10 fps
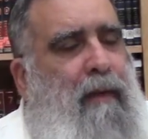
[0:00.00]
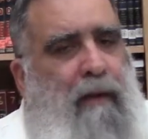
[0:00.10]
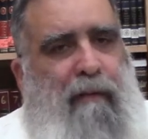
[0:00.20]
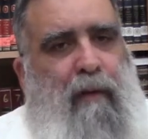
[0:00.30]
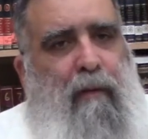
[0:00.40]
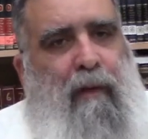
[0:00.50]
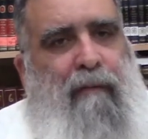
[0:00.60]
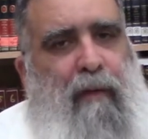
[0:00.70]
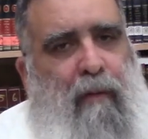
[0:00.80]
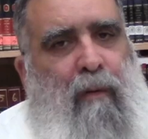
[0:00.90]
If you
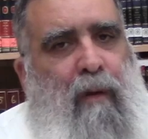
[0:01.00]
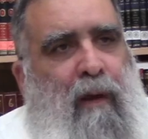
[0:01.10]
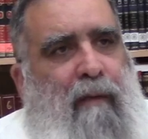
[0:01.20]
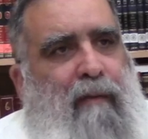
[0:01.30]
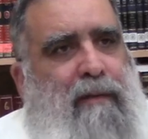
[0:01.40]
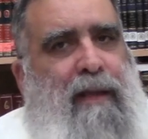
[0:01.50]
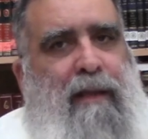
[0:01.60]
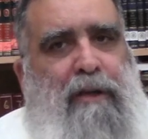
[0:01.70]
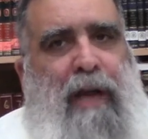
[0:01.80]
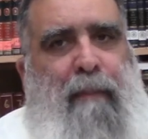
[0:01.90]
if you if you see
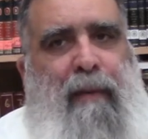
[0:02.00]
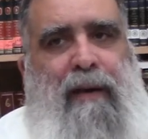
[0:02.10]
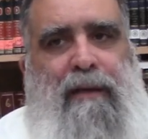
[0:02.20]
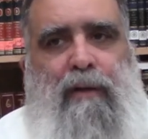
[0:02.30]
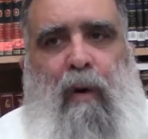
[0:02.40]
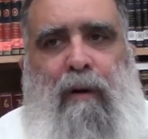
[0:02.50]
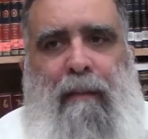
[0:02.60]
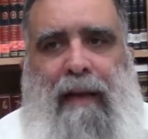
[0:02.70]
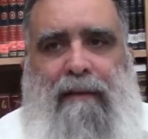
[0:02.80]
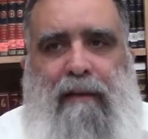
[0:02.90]
the Japanese
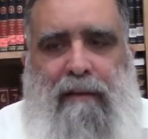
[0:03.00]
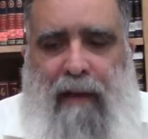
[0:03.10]
sword masters,